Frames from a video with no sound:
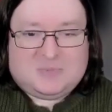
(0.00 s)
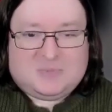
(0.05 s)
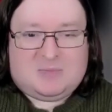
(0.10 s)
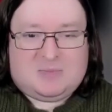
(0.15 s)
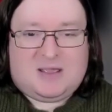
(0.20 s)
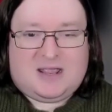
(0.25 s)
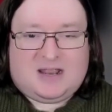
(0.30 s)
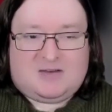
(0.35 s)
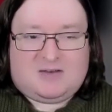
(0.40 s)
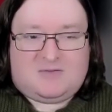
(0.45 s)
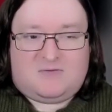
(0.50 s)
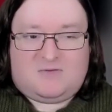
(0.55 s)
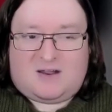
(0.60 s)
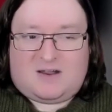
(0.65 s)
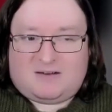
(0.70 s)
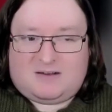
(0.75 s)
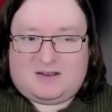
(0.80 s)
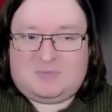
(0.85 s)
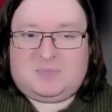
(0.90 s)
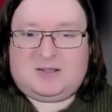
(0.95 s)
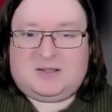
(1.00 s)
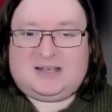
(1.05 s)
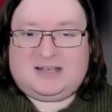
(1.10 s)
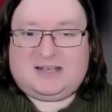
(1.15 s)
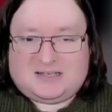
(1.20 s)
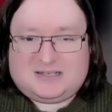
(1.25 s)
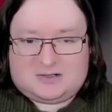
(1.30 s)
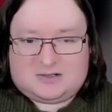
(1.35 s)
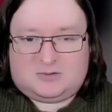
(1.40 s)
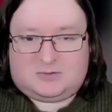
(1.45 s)
it's been very
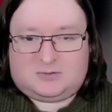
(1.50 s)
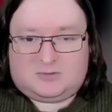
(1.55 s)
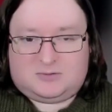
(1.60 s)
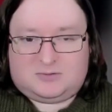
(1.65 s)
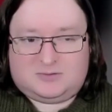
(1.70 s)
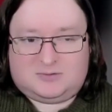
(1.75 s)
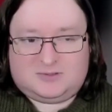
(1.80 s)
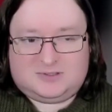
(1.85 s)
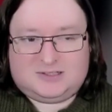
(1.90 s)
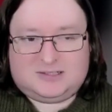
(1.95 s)
political.